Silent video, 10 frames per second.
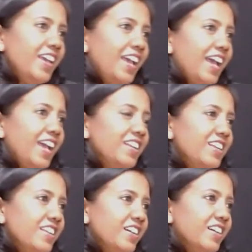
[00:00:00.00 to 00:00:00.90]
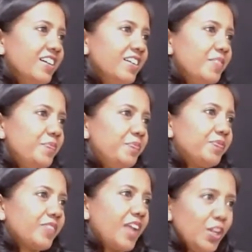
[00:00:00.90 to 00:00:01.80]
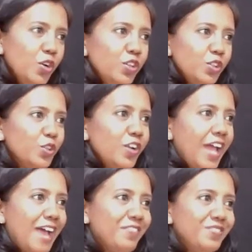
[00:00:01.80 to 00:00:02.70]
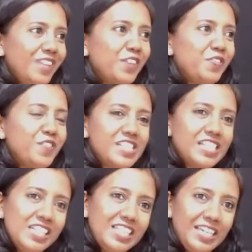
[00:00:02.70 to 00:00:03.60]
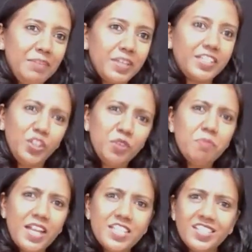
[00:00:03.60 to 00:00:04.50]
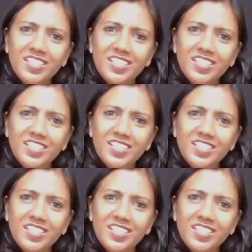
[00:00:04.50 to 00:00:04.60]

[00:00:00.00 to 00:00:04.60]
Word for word: and uh, I know you don't have like a physical key, but can you imagine?